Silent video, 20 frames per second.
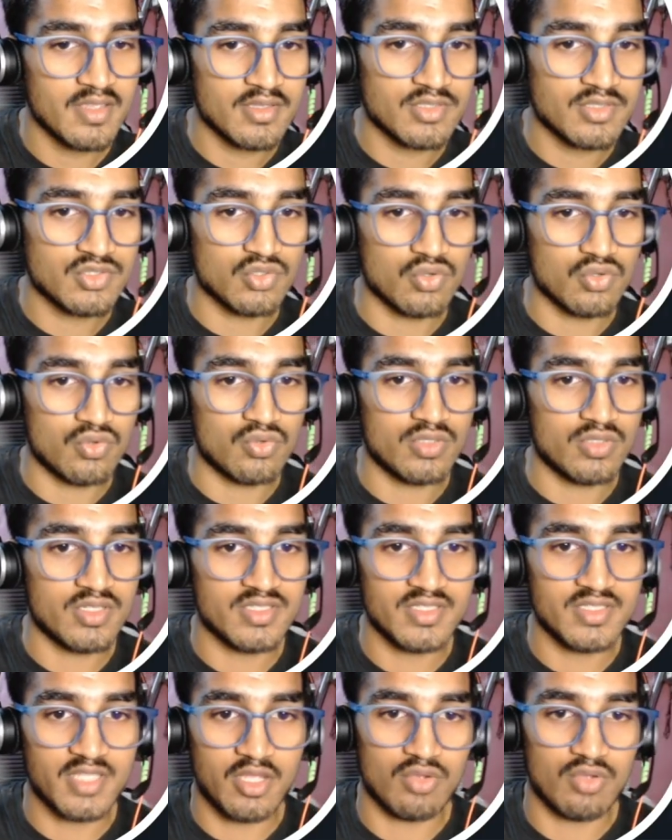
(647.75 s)
So this
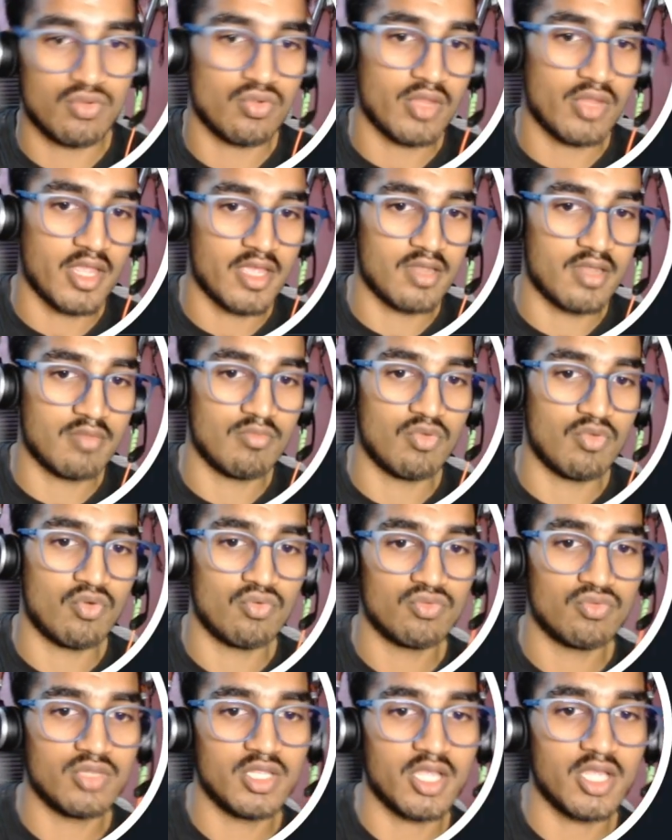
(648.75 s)
is how you can
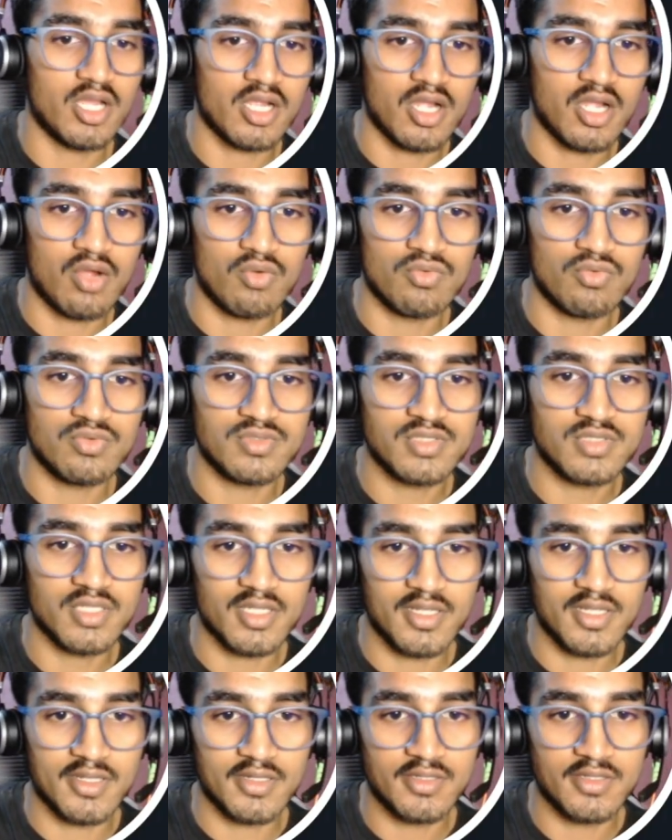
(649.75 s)
move the accounts
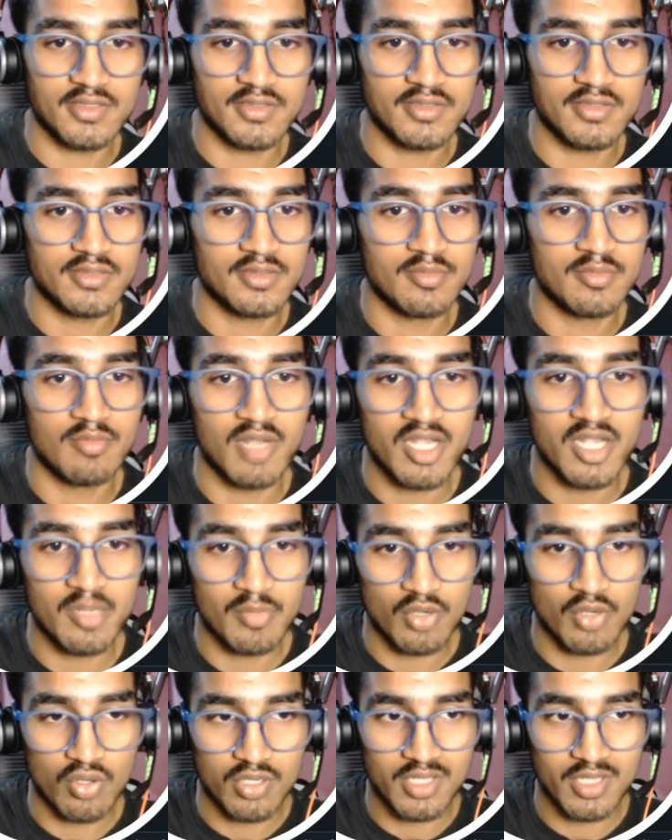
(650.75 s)
in
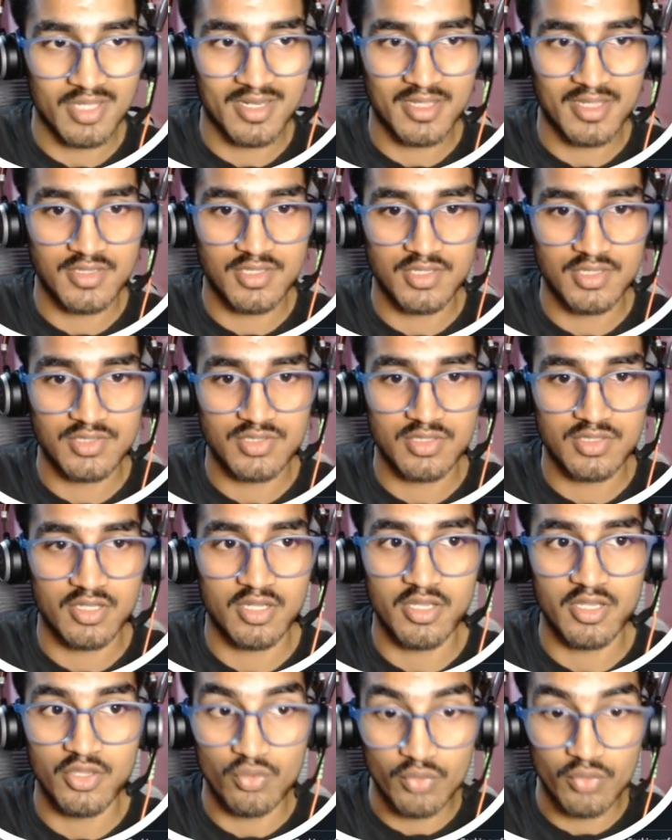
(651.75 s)
multiple
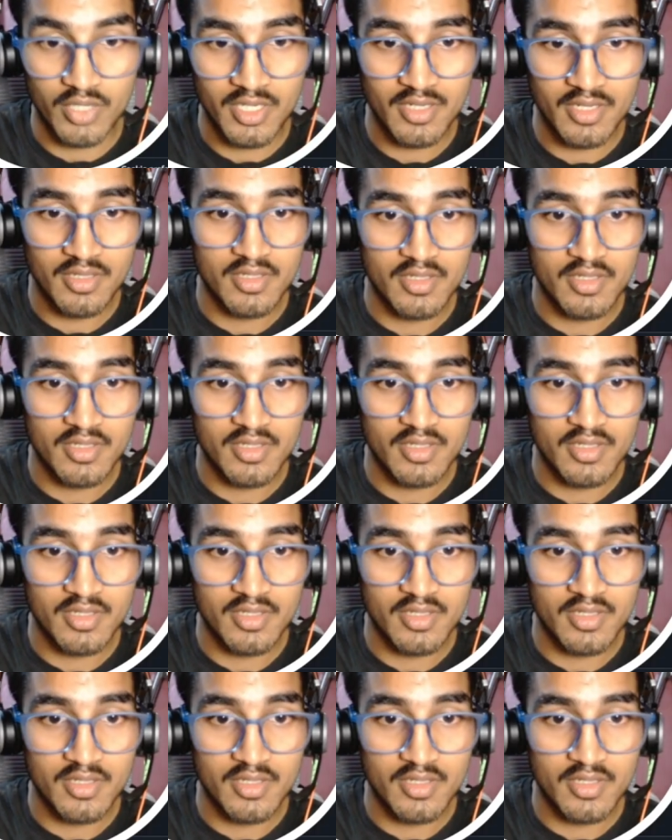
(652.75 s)
organizational unit.